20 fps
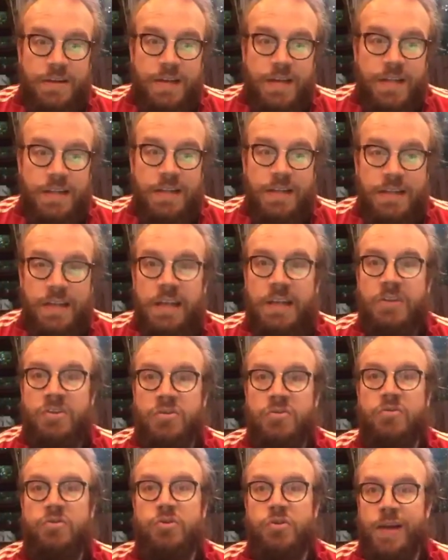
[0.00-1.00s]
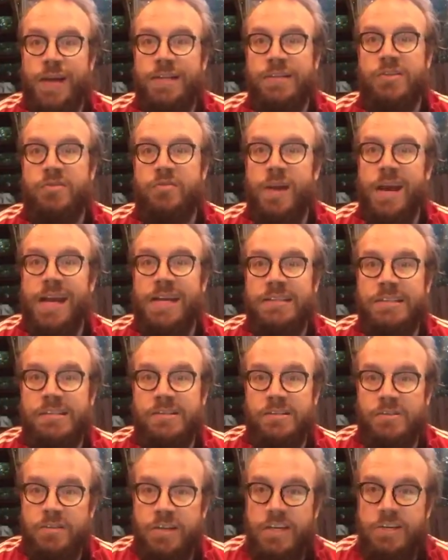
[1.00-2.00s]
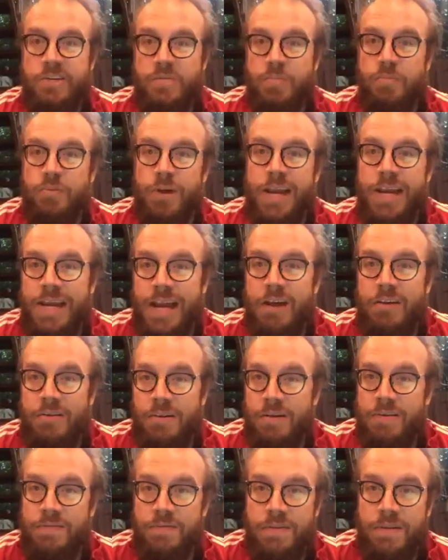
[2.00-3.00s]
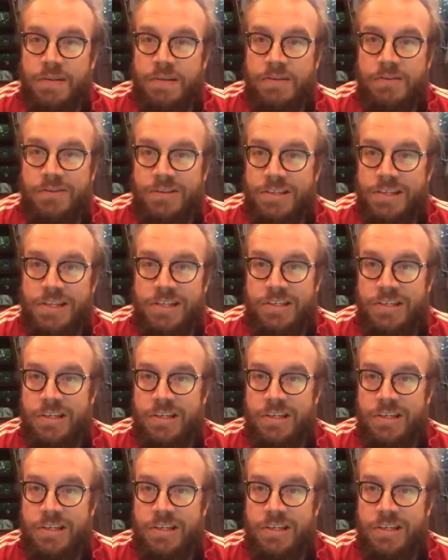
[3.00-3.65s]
and the need to transgress, to need to break out of the strategic